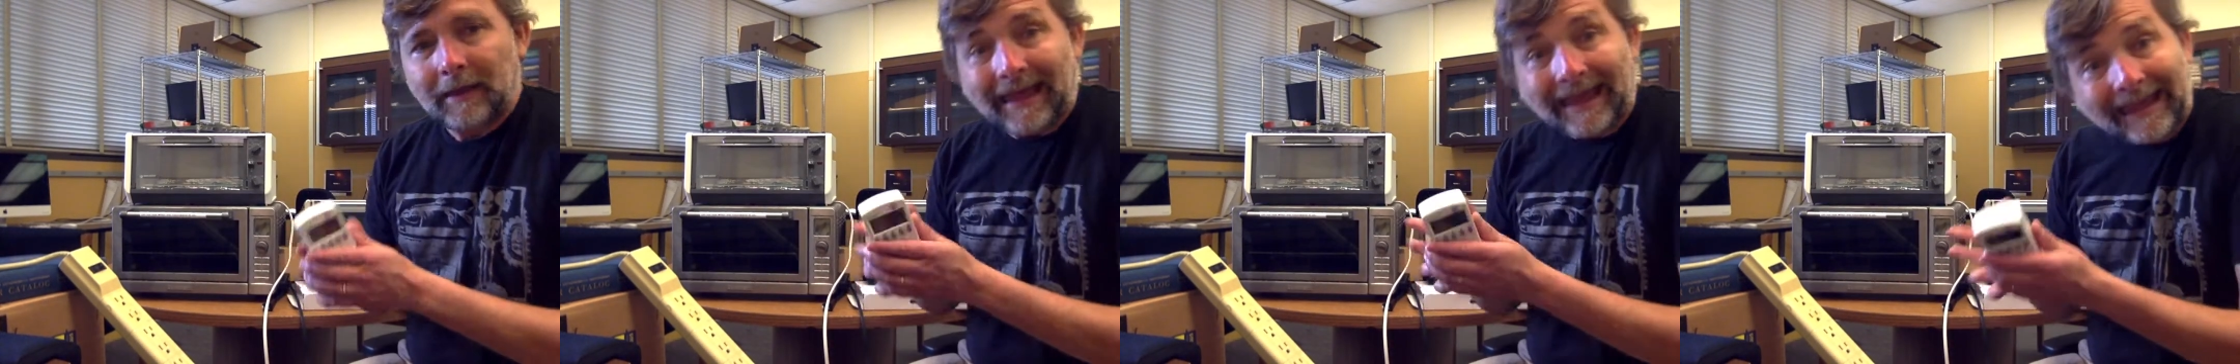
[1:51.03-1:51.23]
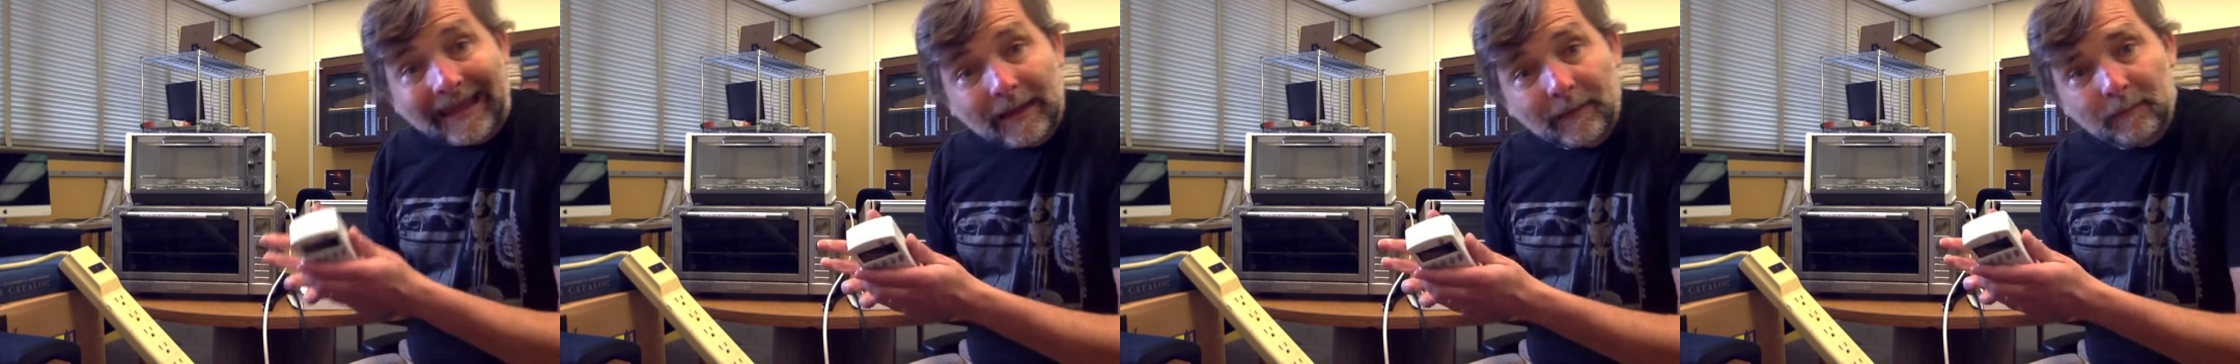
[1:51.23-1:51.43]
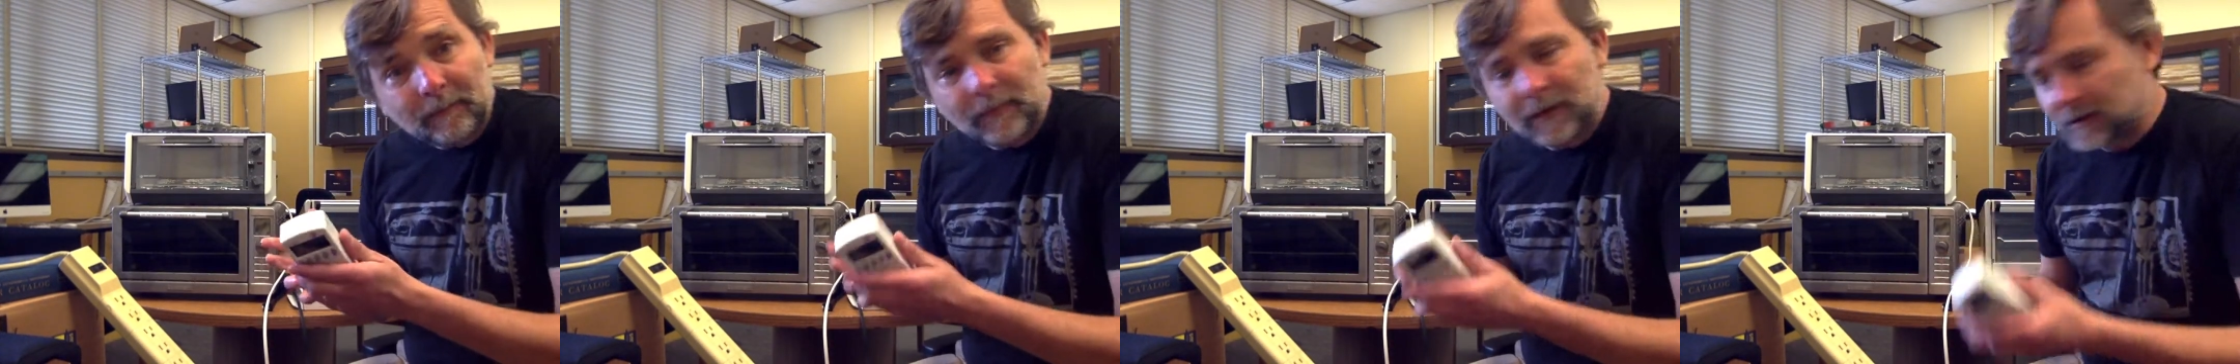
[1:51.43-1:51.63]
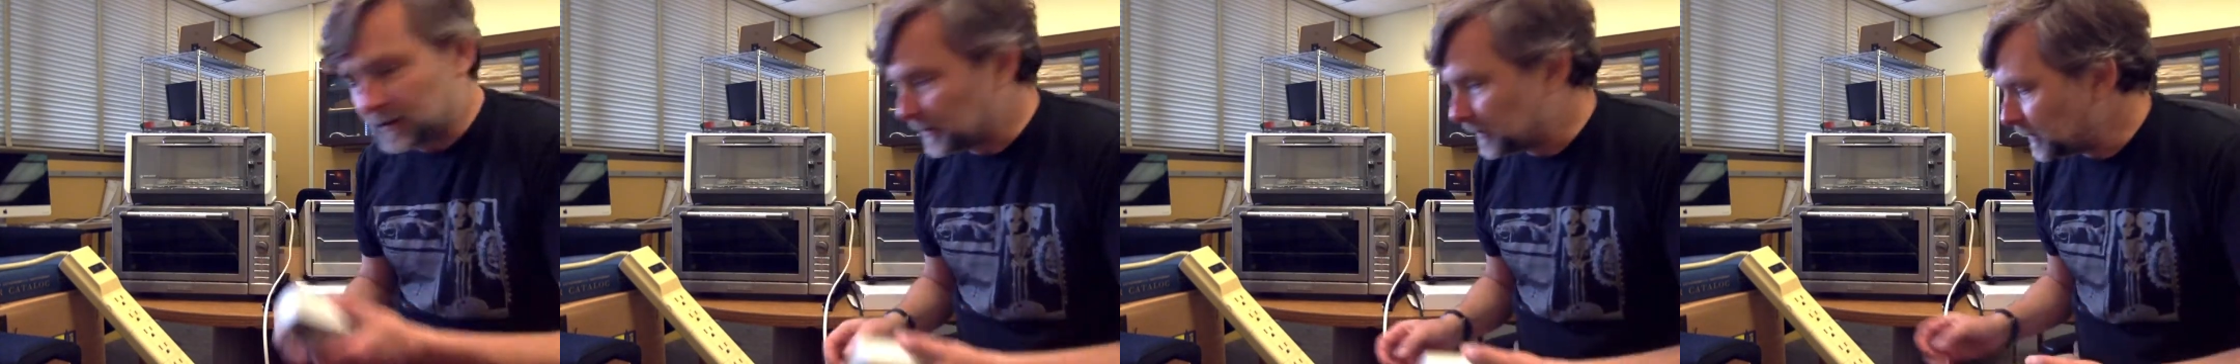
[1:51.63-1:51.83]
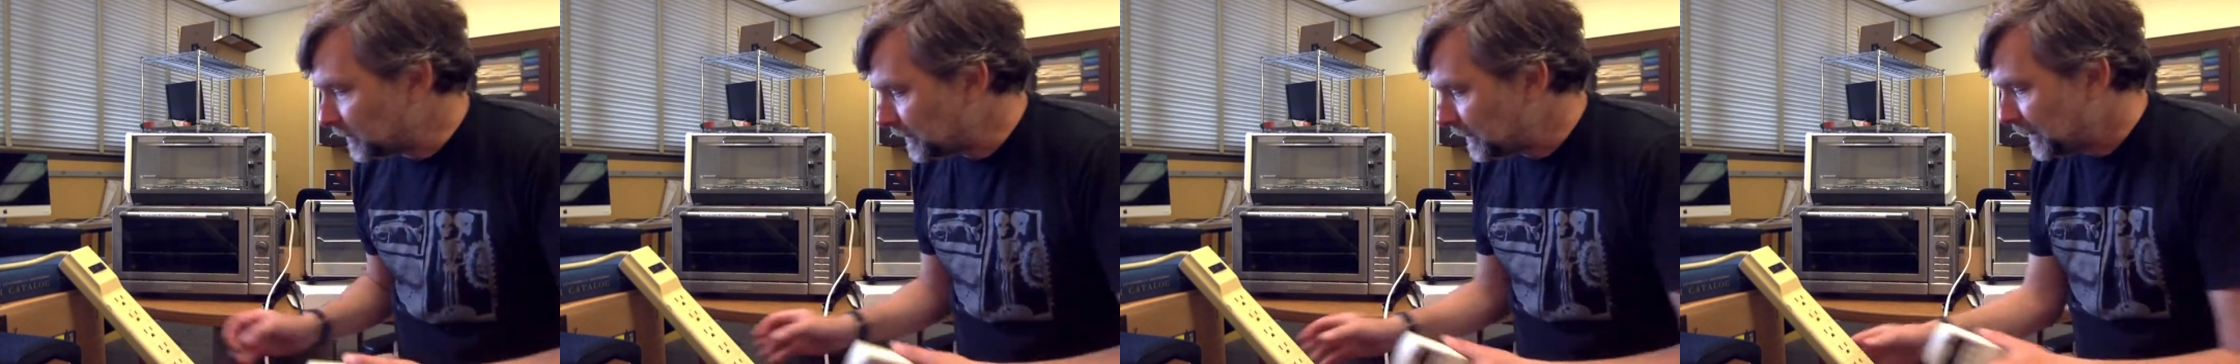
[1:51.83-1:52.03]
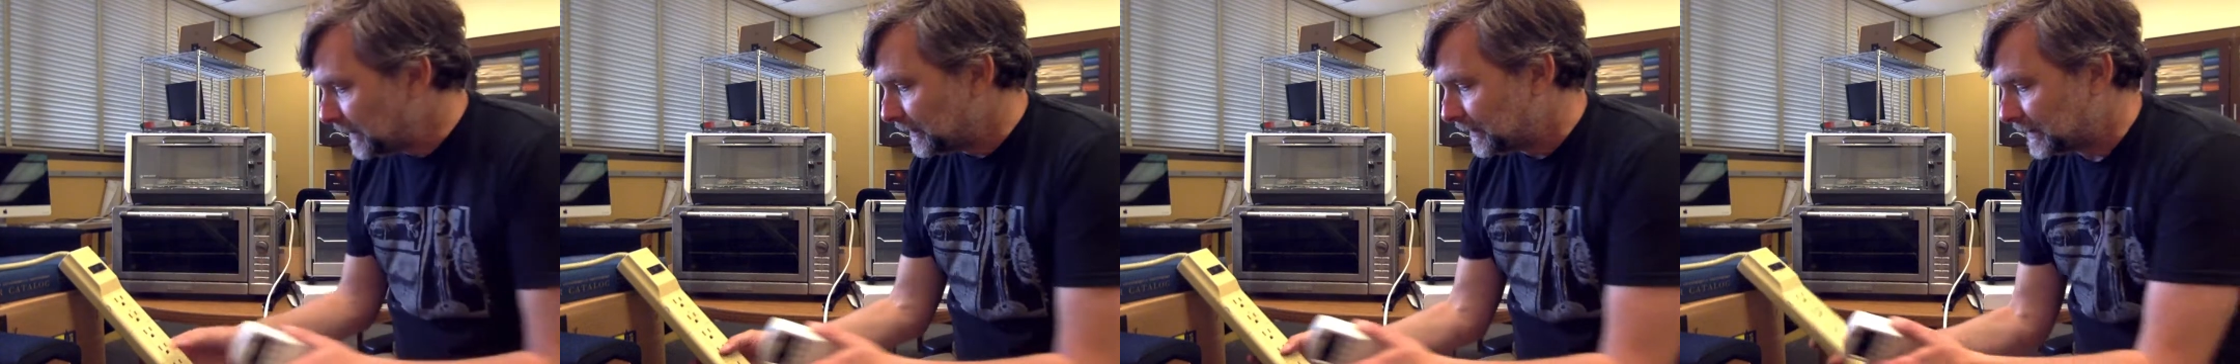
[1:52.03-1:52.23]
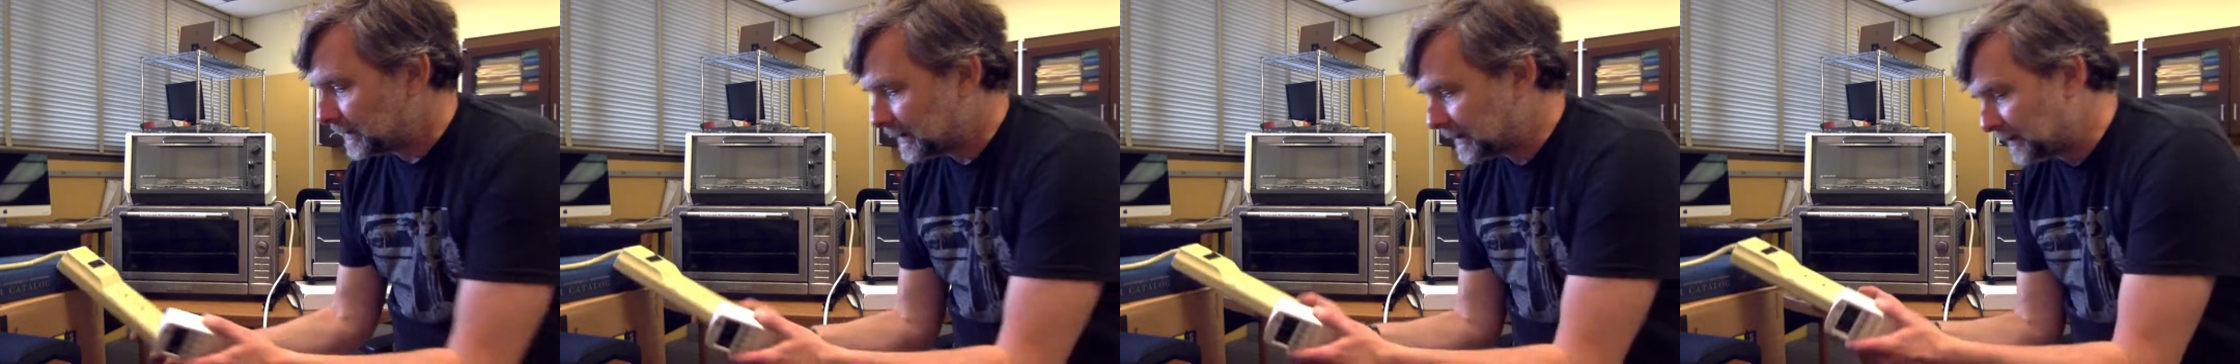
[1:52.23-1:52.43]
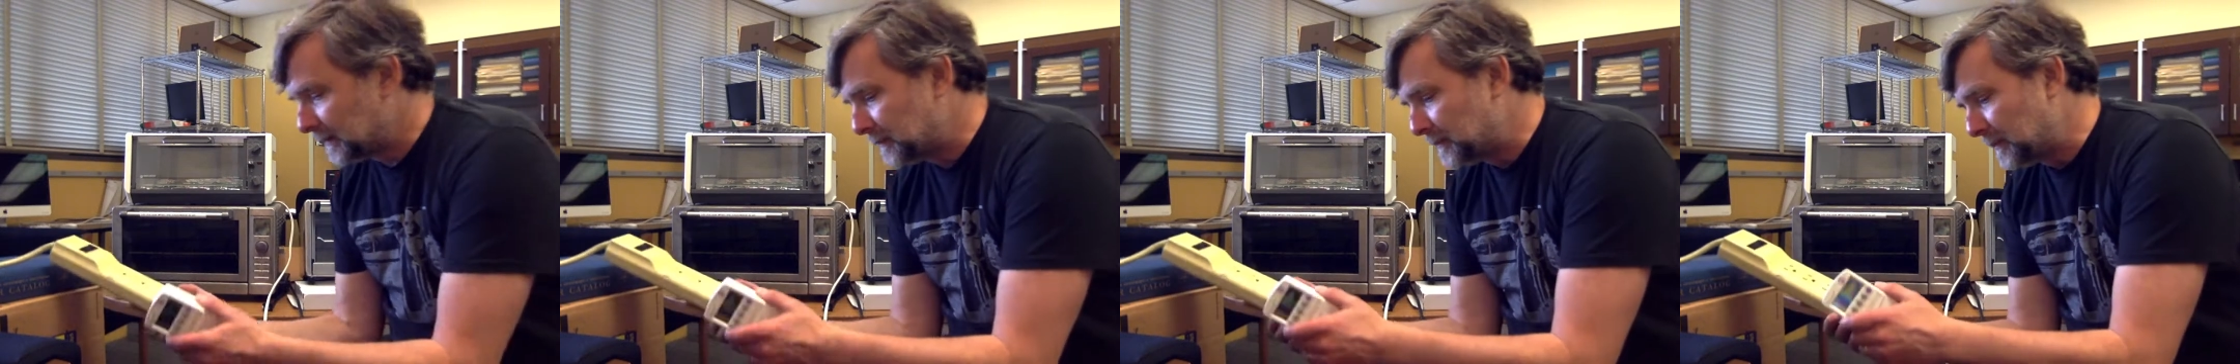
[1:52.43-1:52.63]
ammeter, that
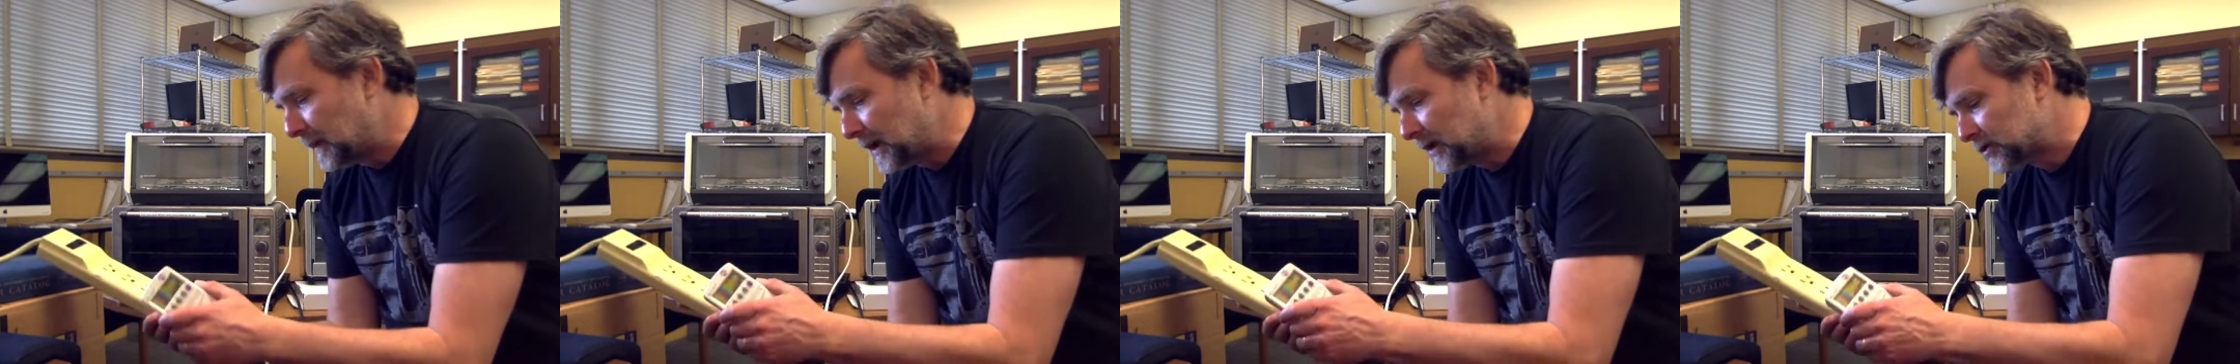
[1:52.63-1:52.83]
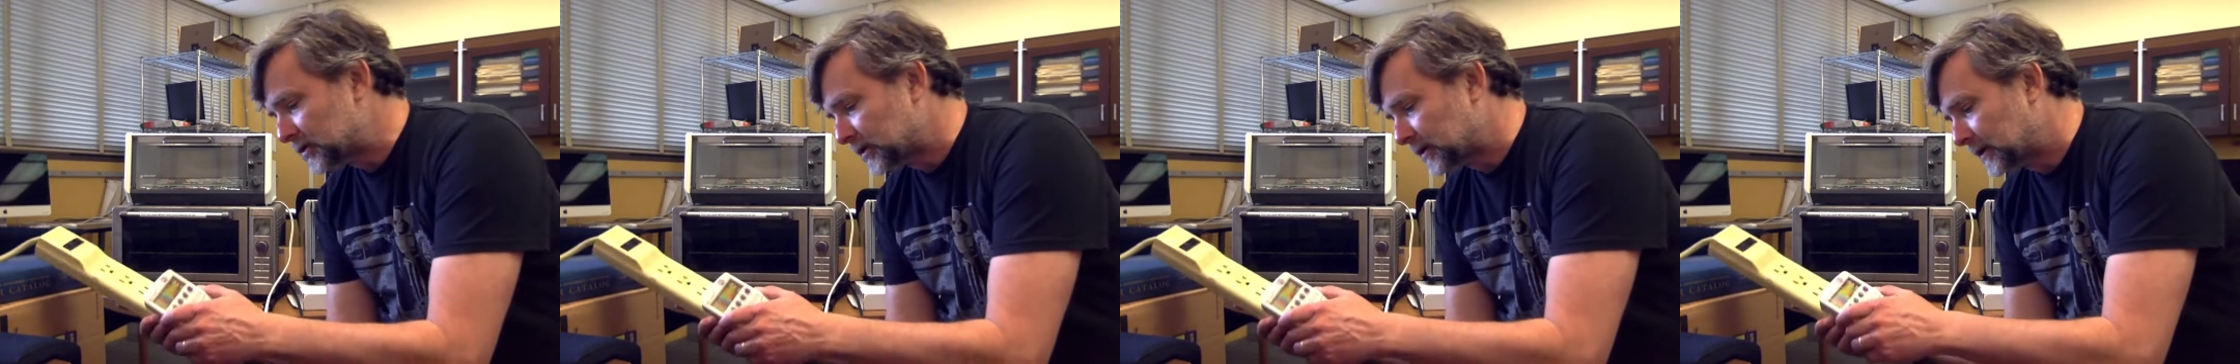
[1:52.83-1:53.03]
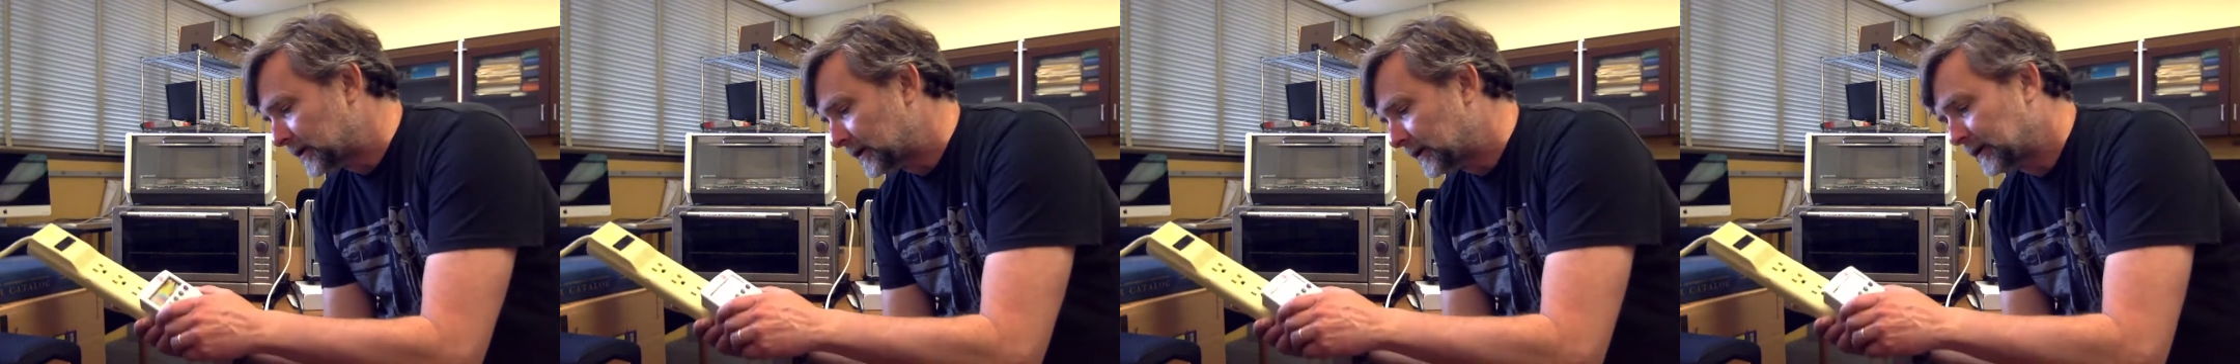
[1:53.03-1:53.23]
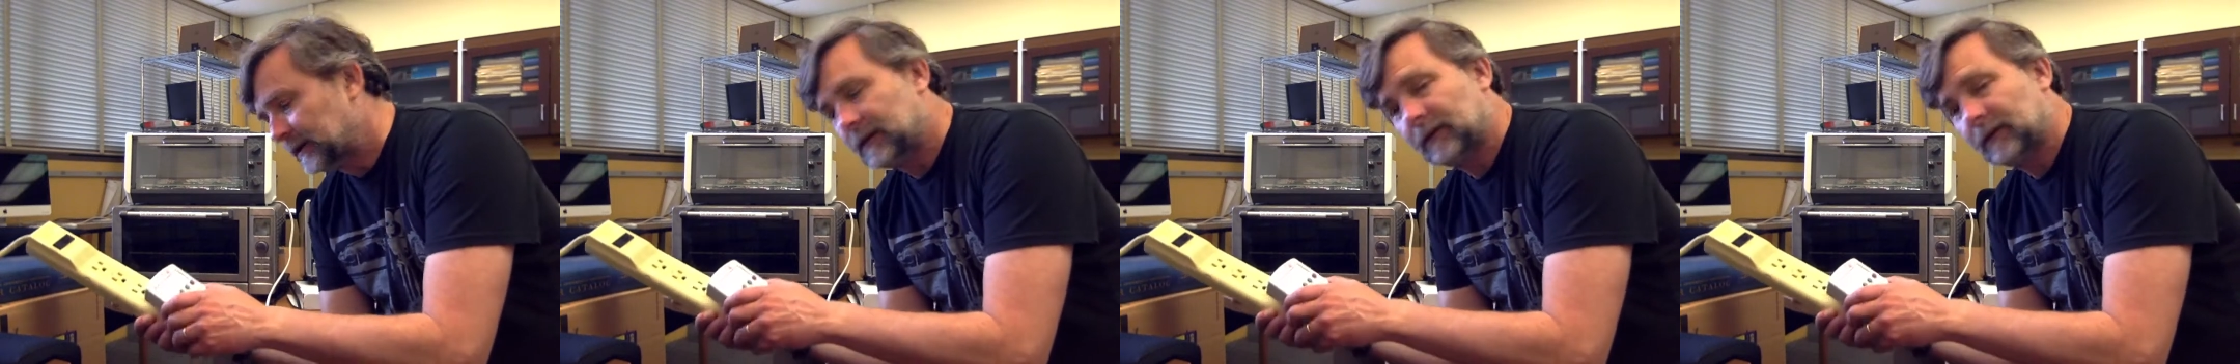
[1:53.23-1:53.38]
can measure